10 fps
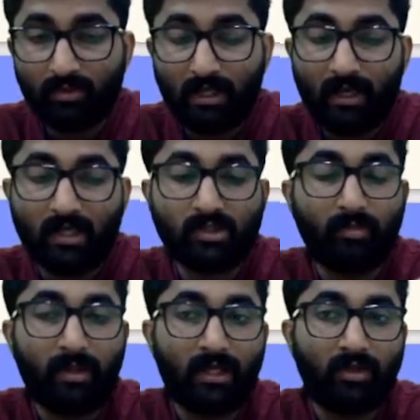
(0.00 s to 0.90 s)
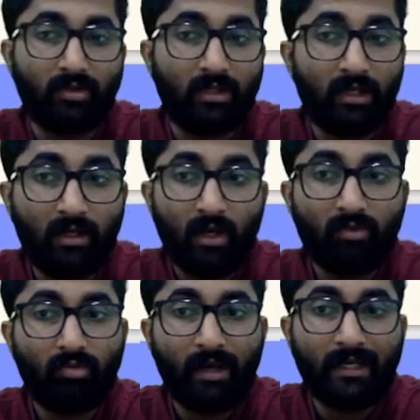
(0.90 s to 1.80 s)
he has to pay it to the
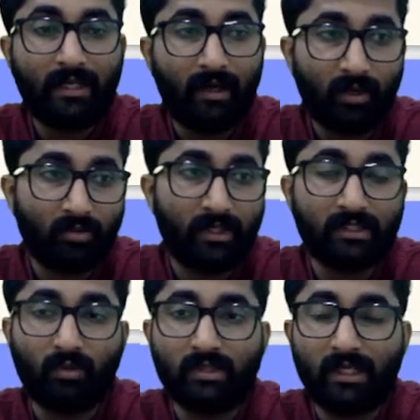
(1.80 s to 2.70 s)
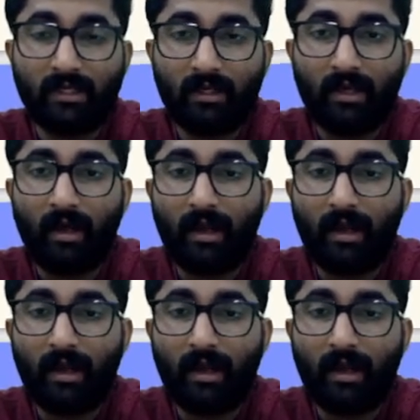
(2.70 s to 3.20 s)
OIDR who is outside India,